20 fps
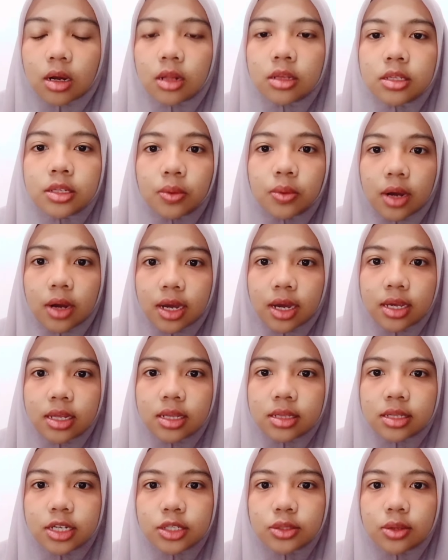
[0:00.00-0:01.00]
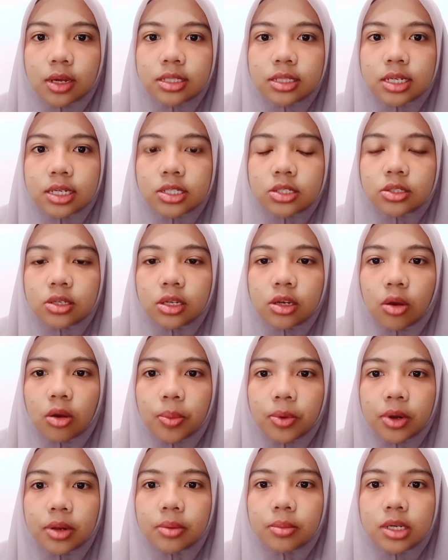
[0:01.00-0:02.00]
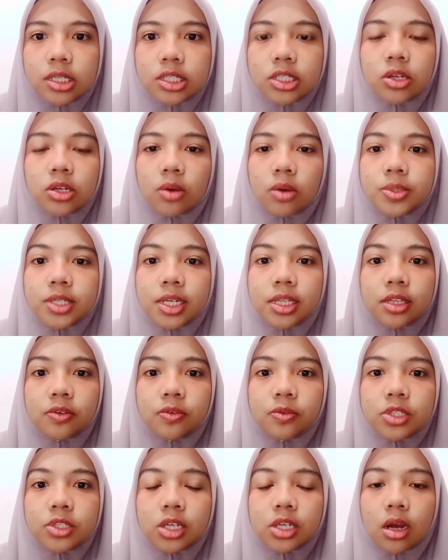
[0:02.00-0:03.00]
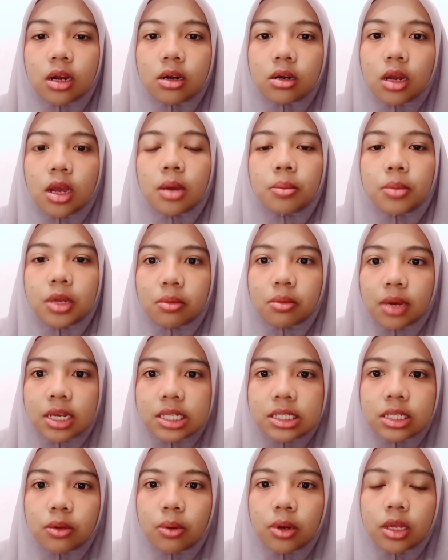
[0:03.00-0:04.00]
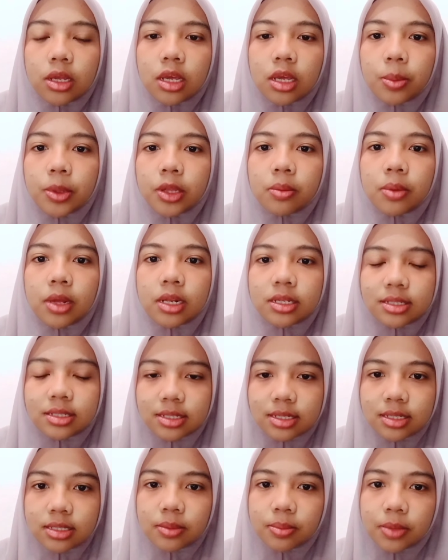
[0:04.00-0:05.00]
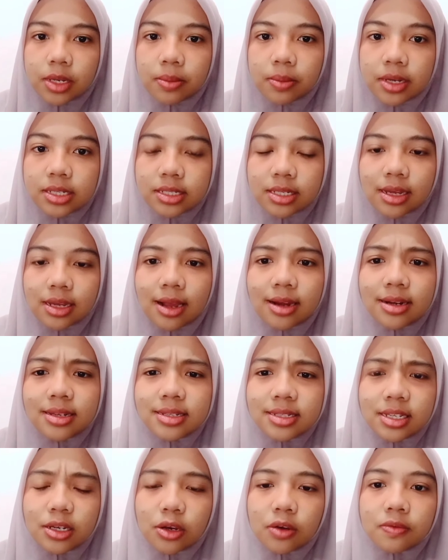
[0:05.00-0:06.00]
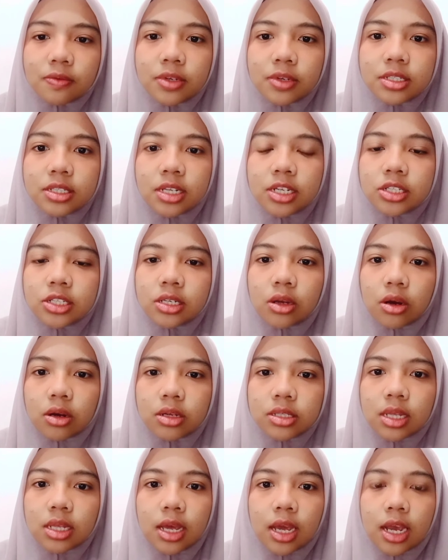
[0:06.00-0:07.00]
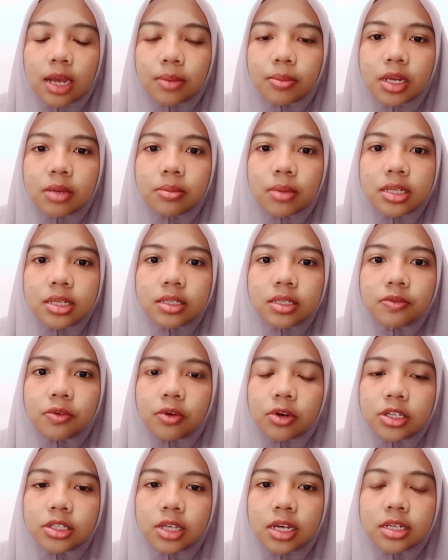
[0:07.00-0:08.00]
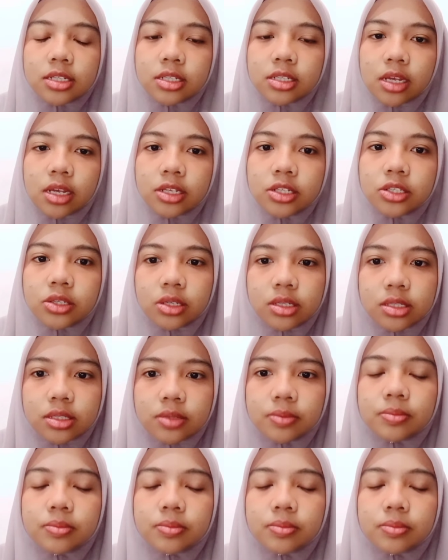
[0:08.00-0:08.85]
All the while, they should adjust three corporate monetary objectives which are minimizing working capital balances, minimizing currency conversion costs, and minimizing foreign exchange risk.